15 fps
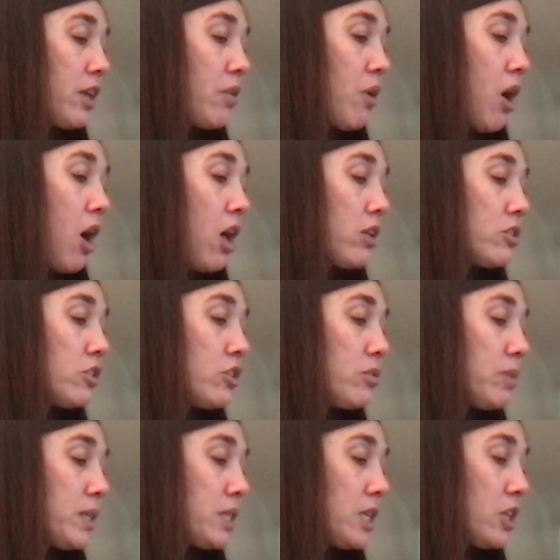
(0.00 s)
They were all too
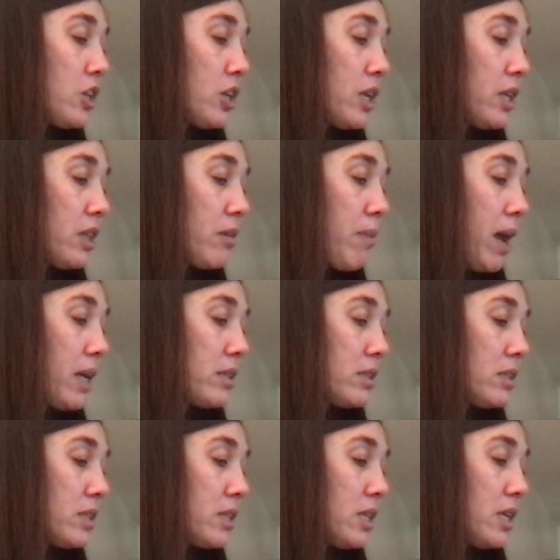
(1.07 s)
busy looking their best.